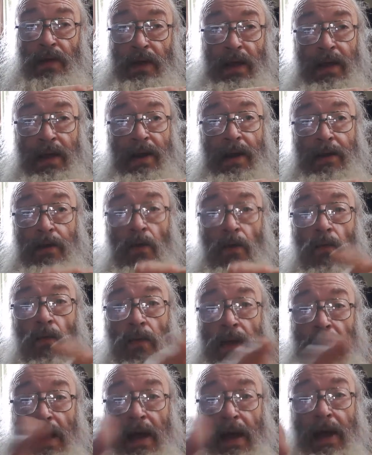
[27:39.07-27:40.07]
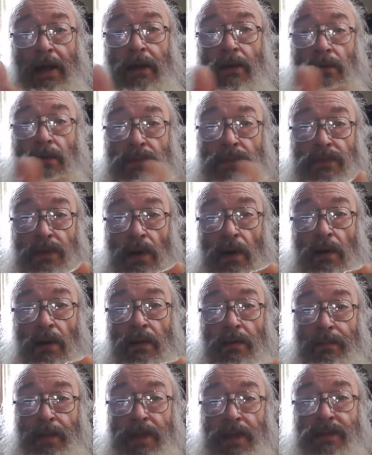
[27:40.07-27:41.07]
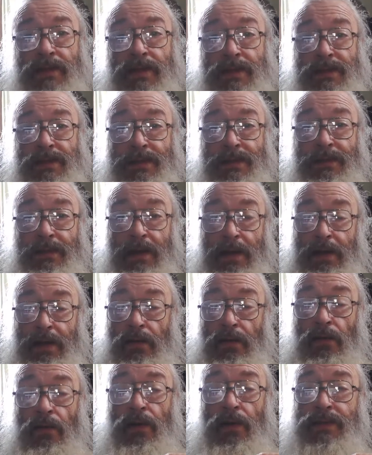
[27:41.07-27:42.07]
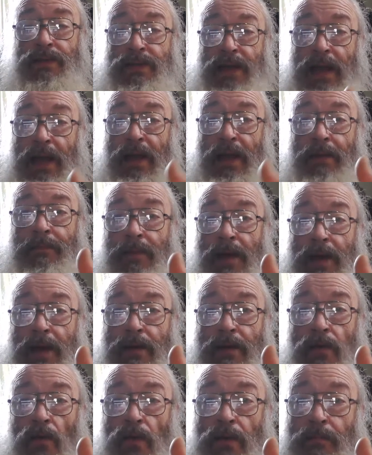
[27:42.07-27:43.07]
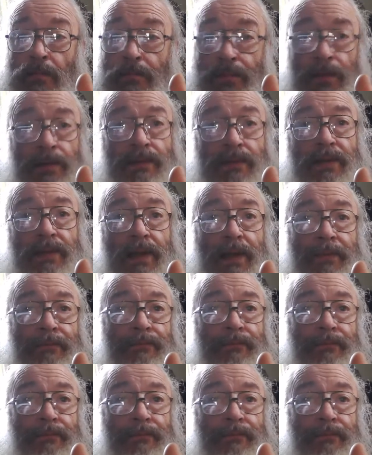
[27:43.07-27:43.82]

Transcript: And I know the guy who started the business. I know his name. I know him personally.